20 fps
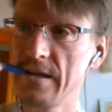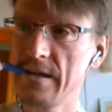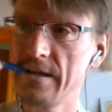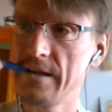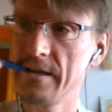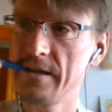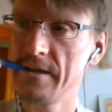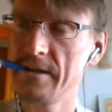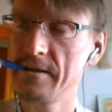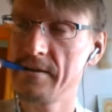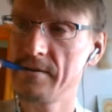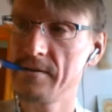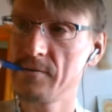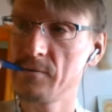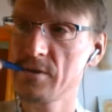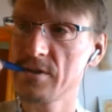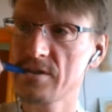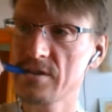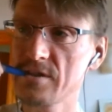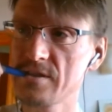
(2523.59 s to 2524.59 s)

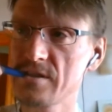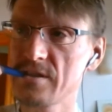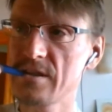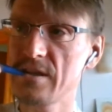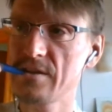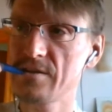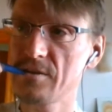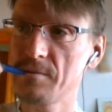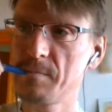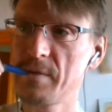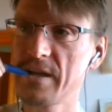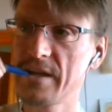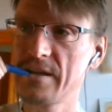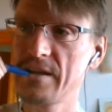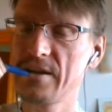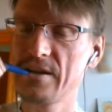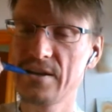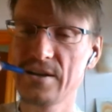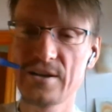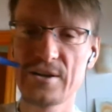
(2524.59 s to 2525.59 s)
mm-hmm, which is another
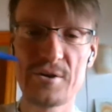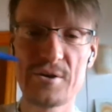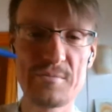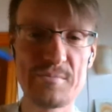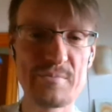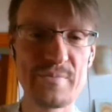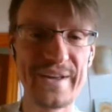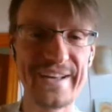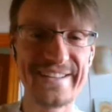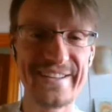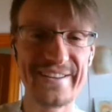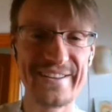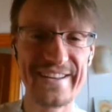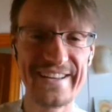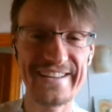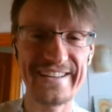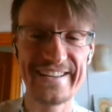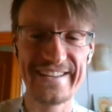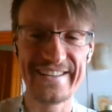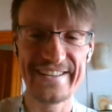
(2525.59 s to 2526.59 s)
big
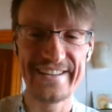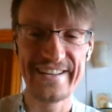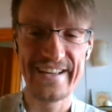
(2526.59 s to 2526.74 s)
thing.